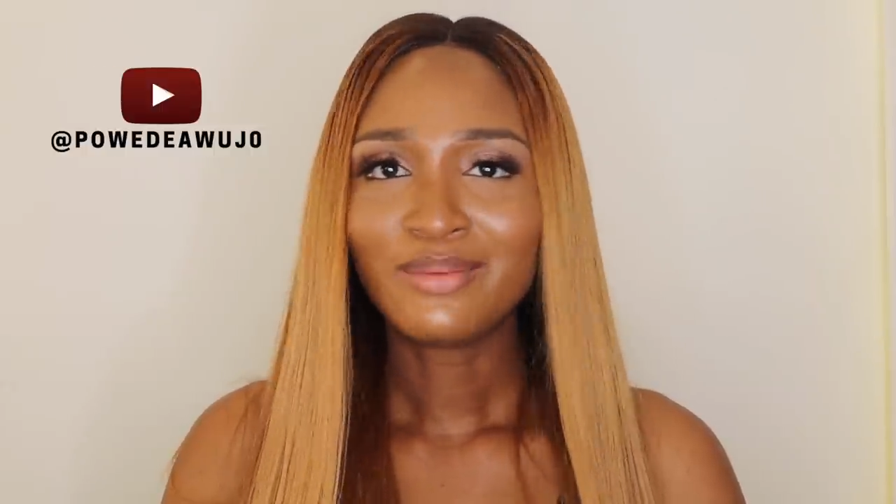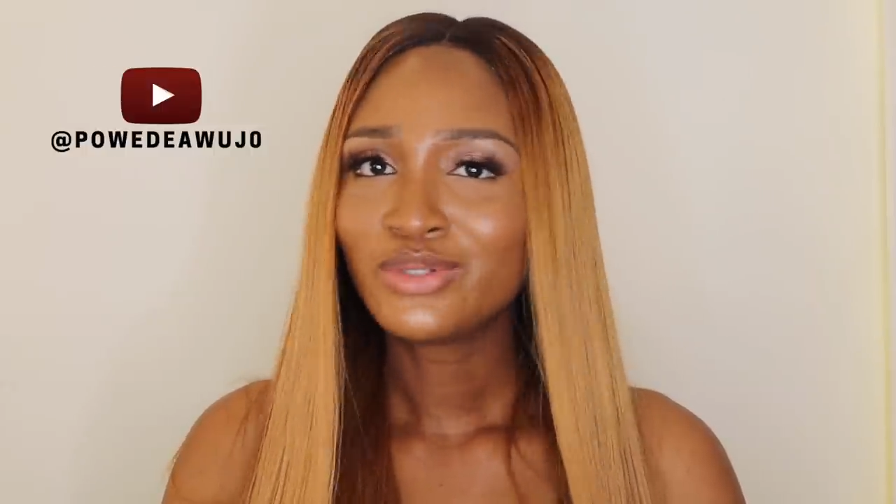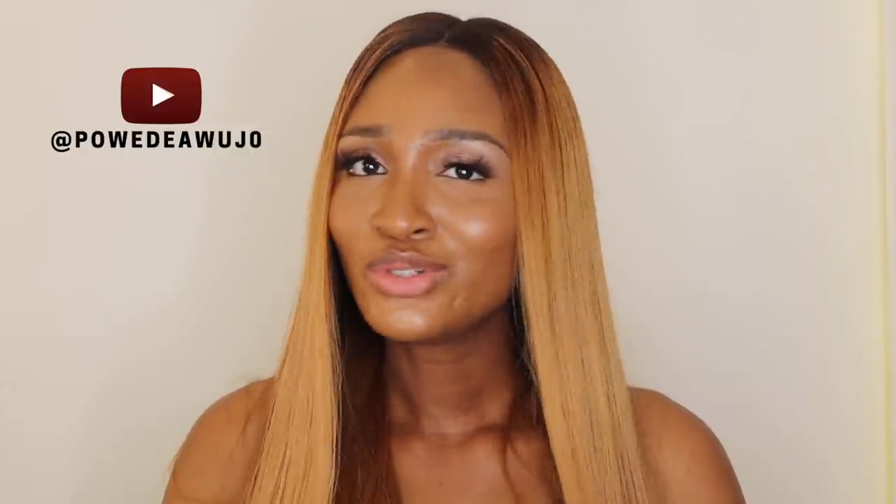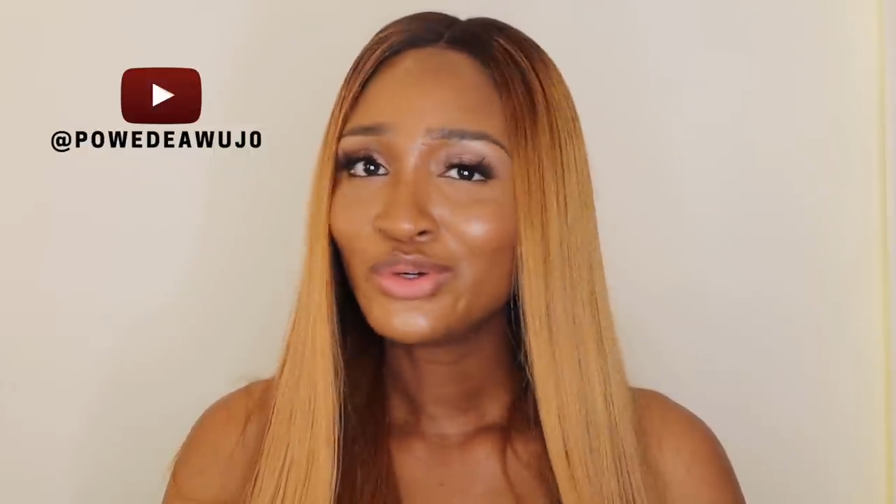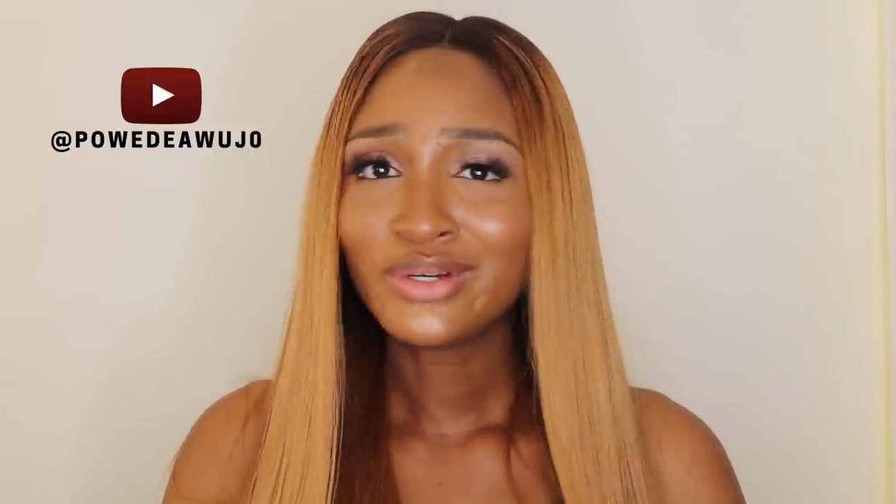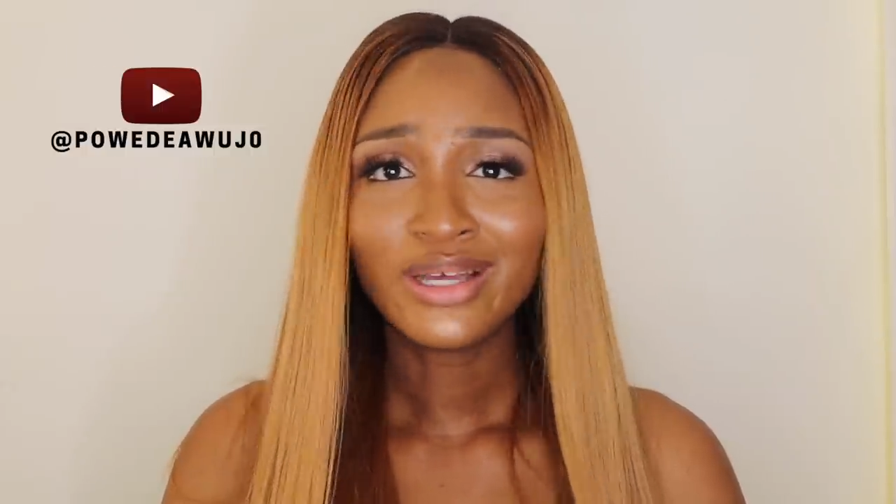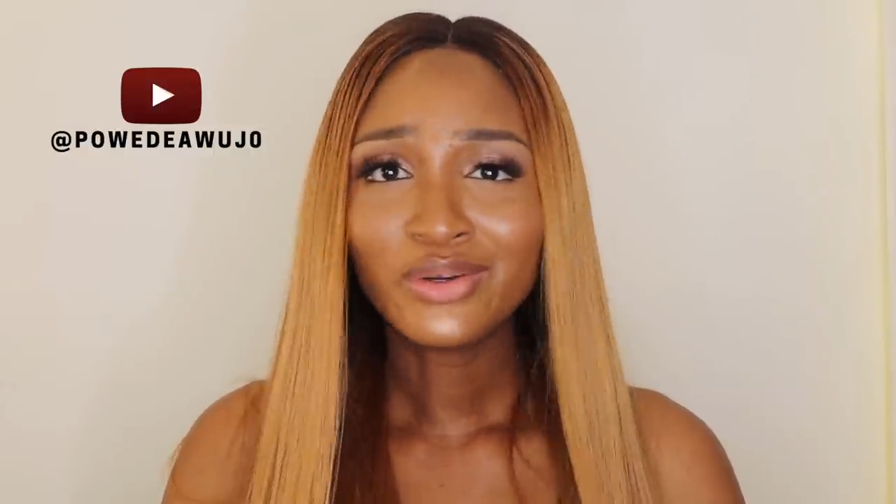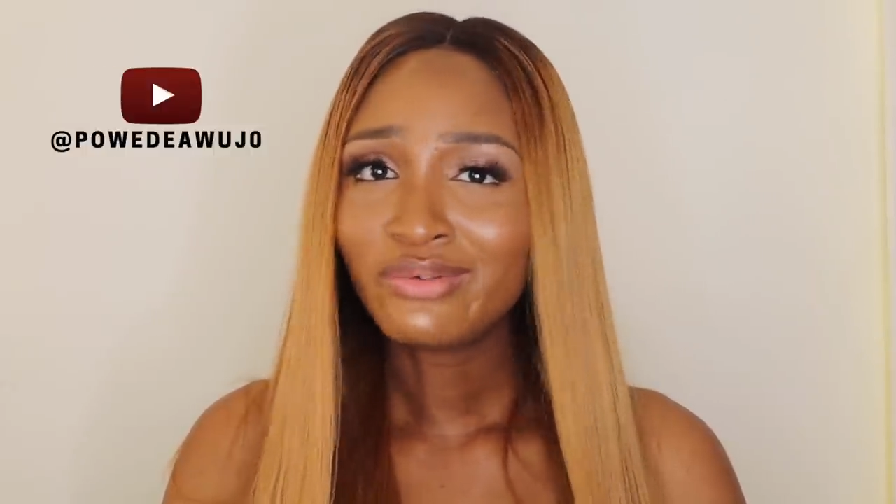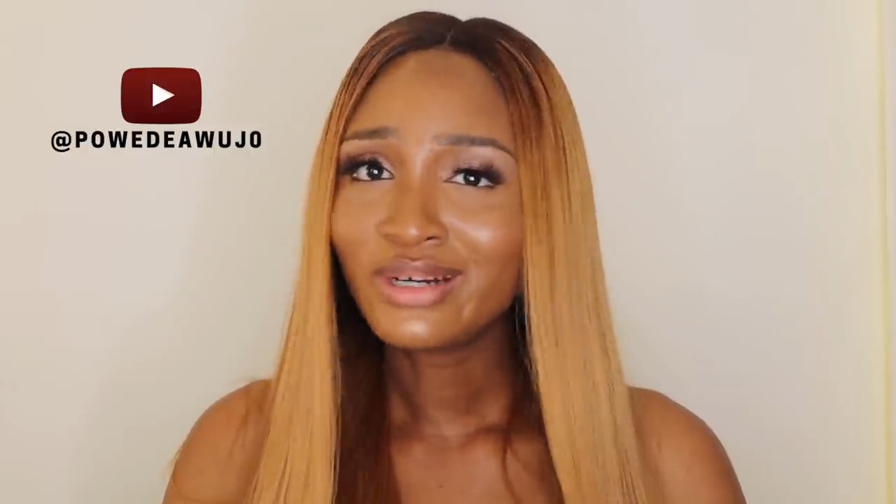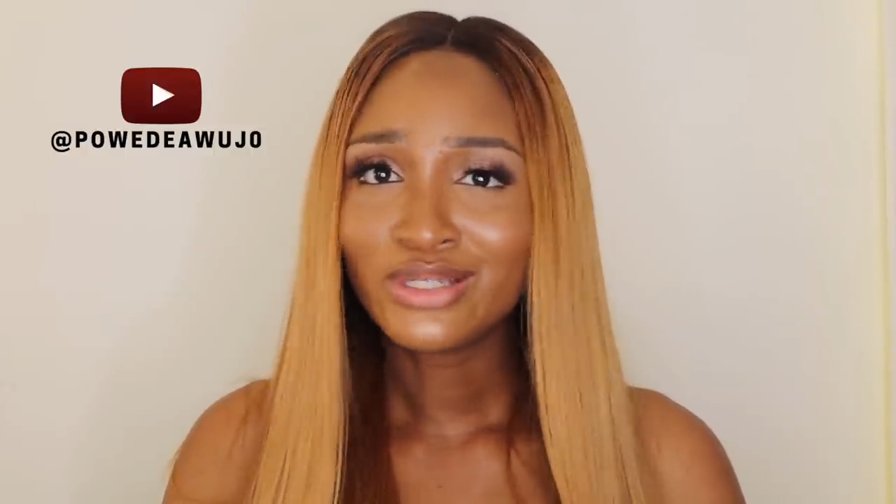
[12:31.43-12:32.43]
I'm sorry, I'm
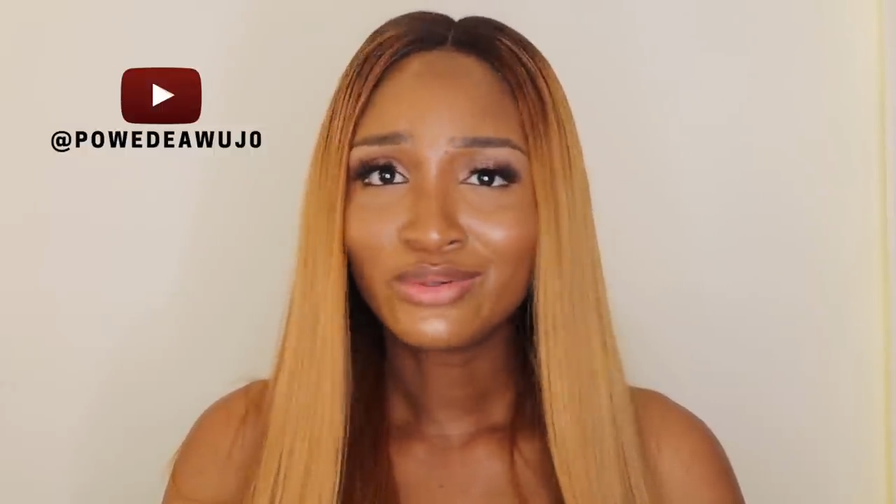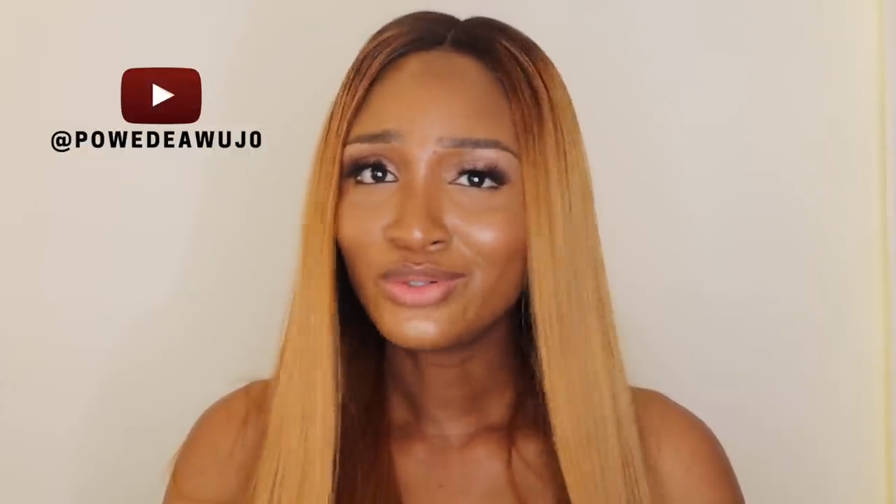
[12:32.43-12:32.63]
not ready to